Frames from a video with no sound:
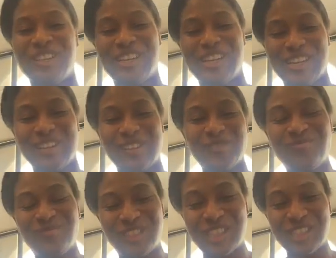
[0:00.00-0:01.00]

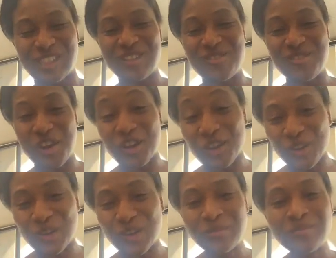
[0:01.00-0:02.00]
I'm just a
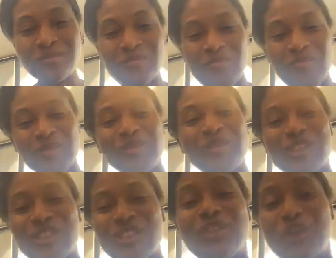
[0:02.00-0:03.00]
nerd.
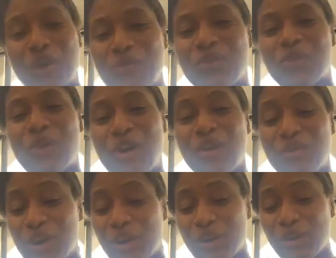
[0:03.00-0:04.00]
just an overall
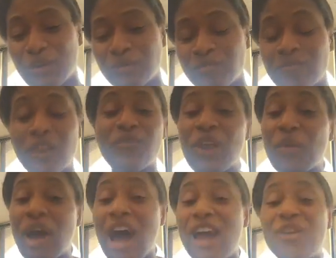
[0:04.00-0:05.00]
nerd. If they
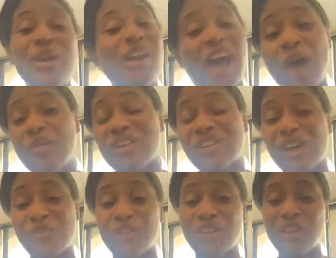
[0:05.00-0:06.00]
were hiring, I would
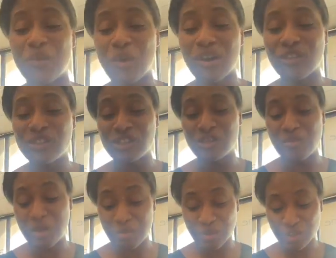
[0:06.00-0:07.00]
definitely work. Just to
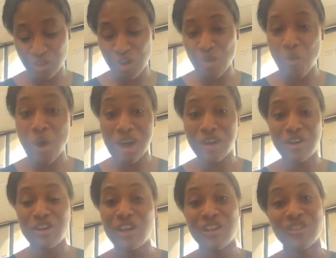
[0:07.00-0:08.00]
be able to talk wine
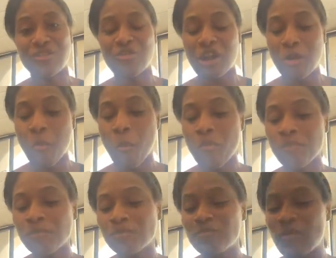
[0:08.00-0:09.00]
all day, it's great.
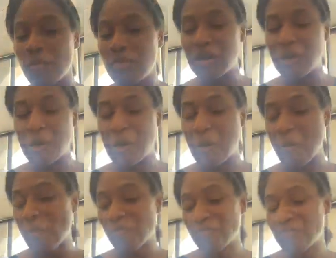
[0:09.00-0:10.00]
But
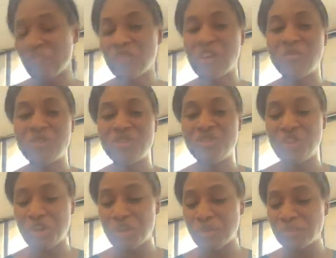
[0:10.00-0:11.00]
um yeah, I'm just a
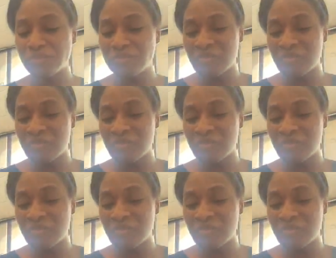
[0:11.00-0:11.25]
nerd.